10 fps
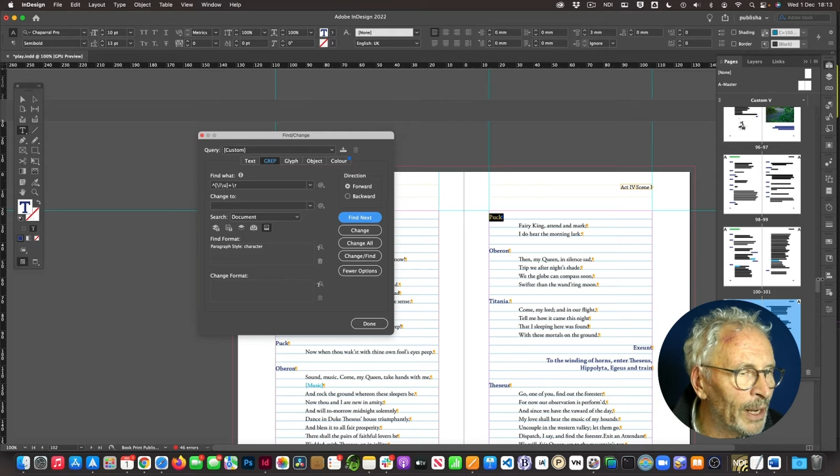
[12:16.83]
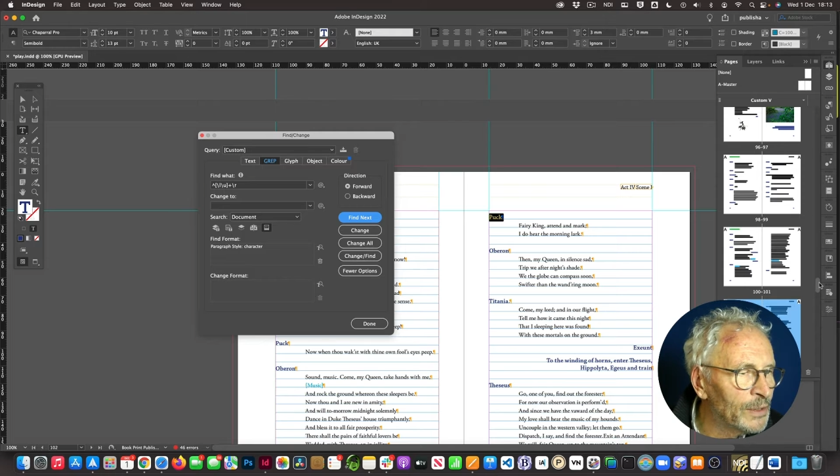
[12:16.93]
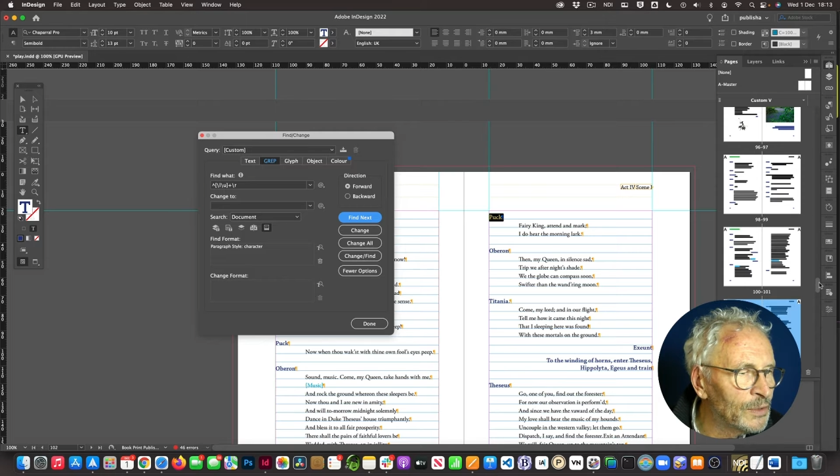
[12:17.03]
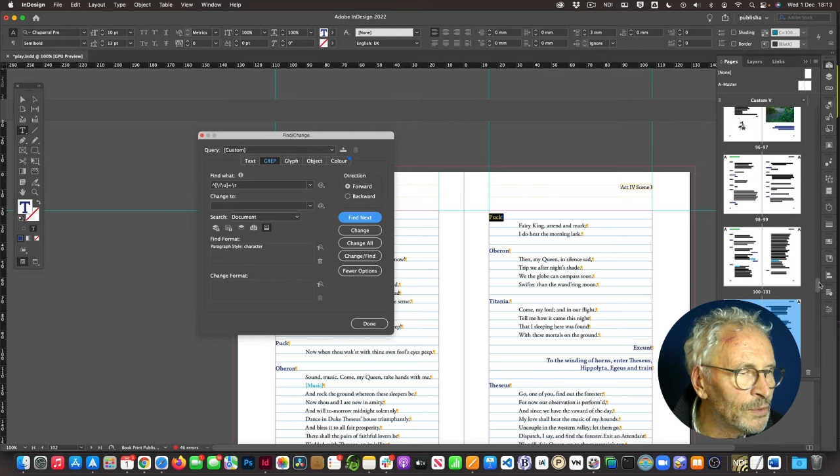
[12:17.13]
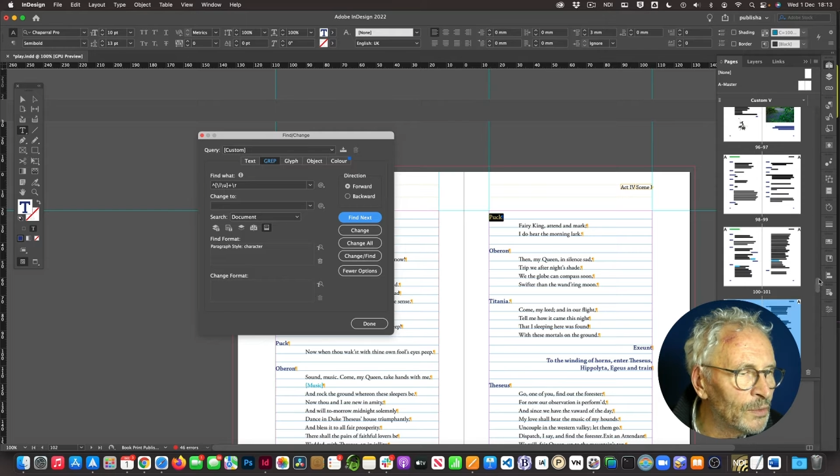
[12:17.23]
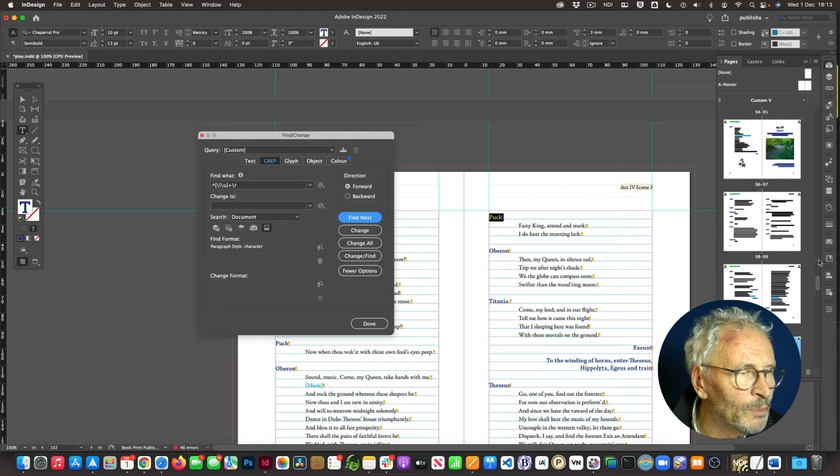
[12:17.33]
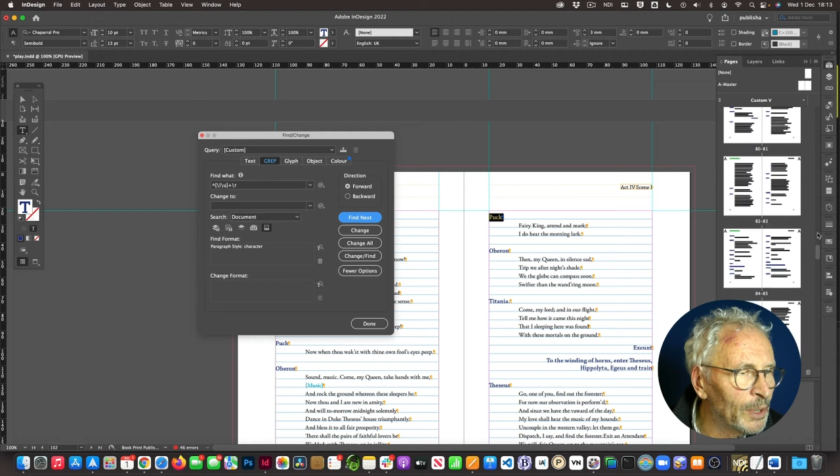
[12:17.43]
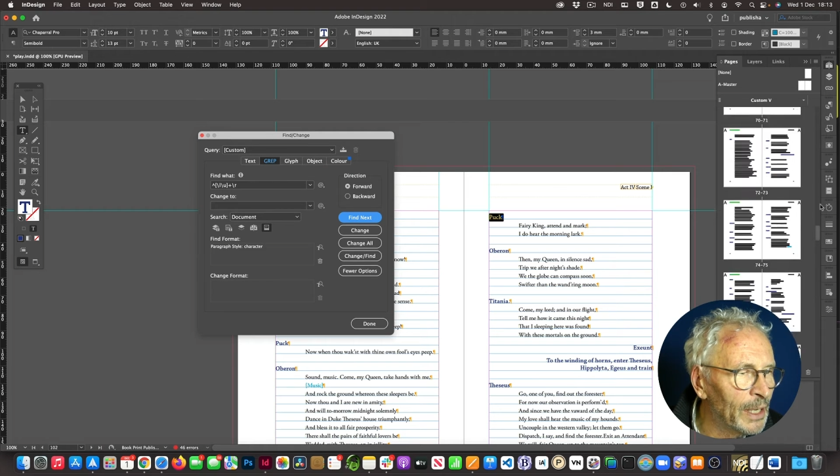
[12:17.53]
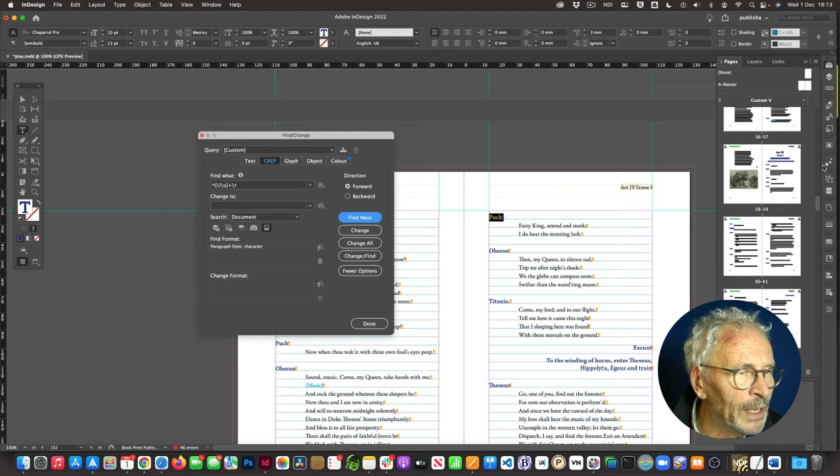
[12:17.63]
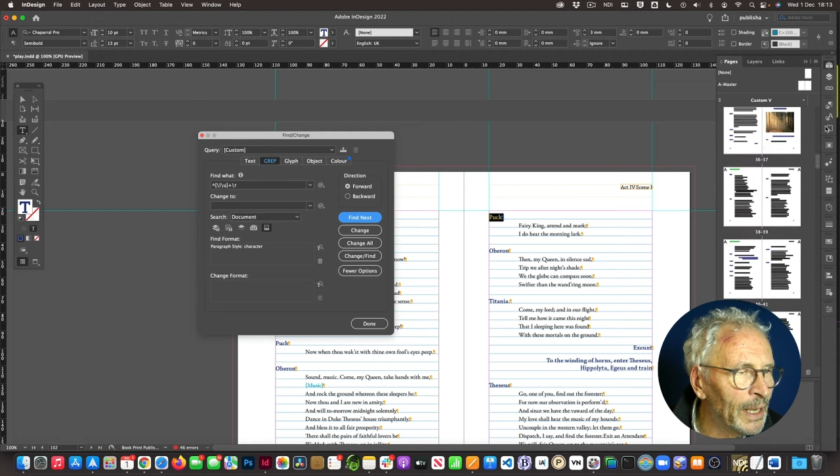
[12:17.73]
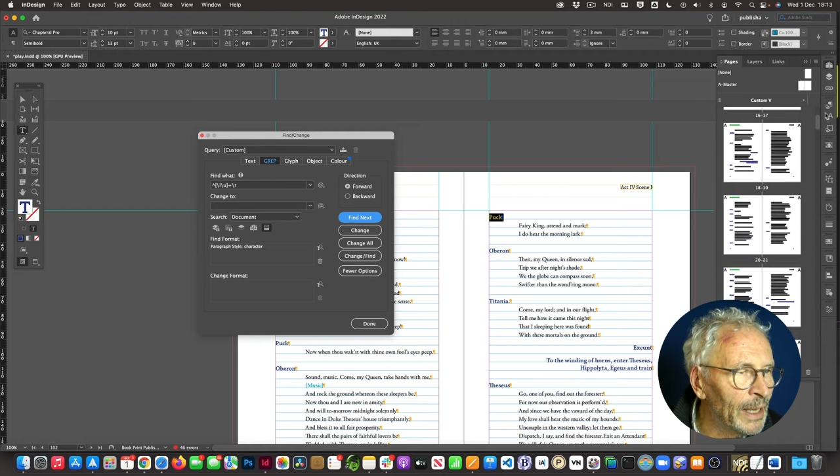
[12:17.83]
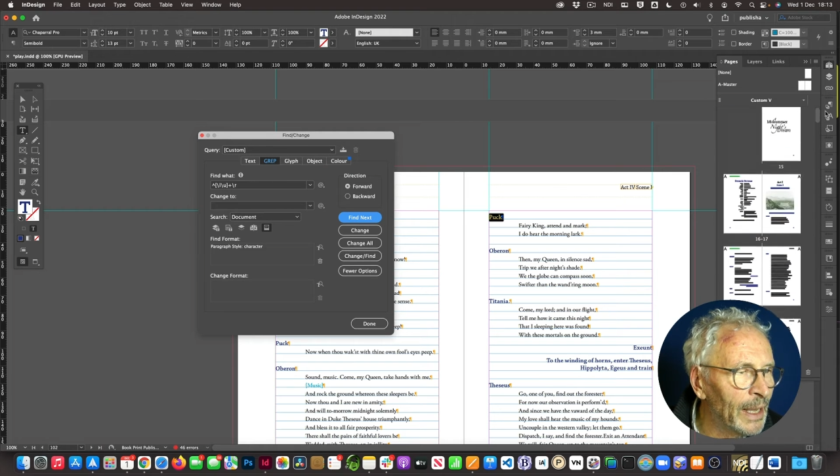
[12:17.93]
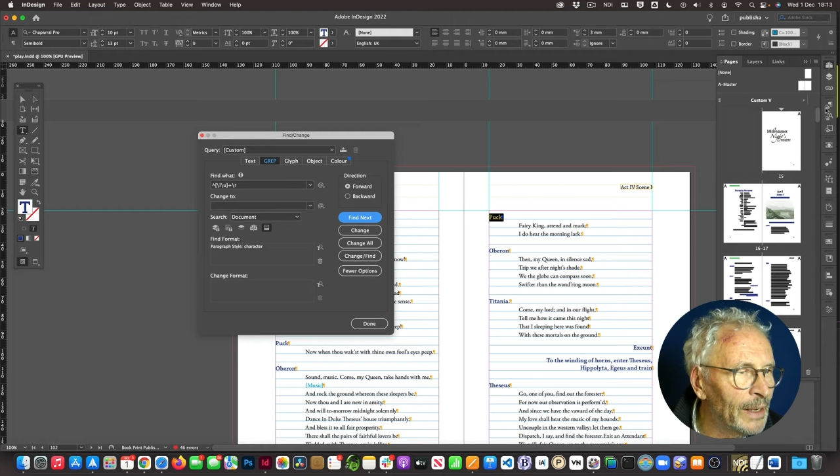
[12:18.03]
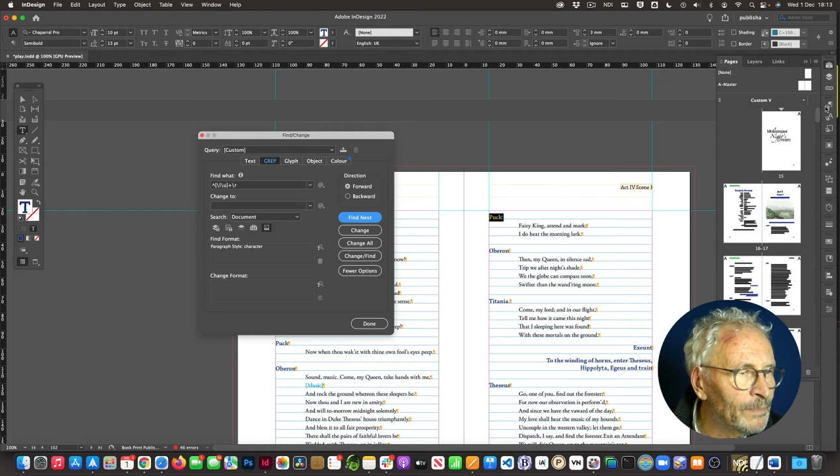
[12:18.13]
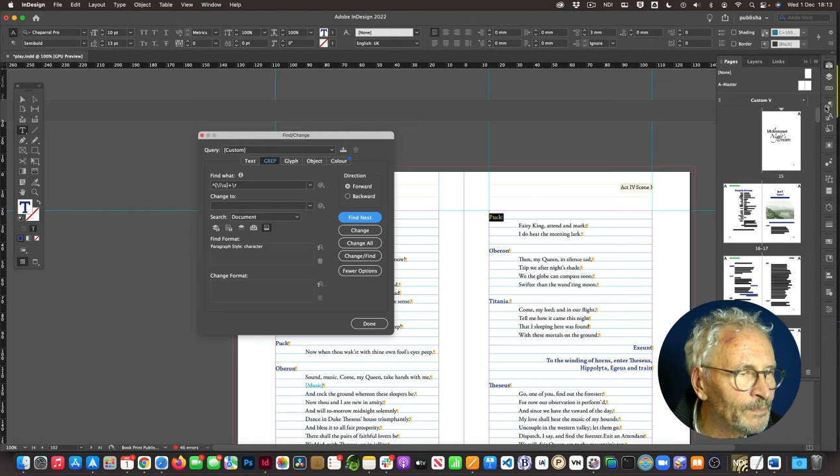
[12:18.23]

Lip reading: to the beginning again.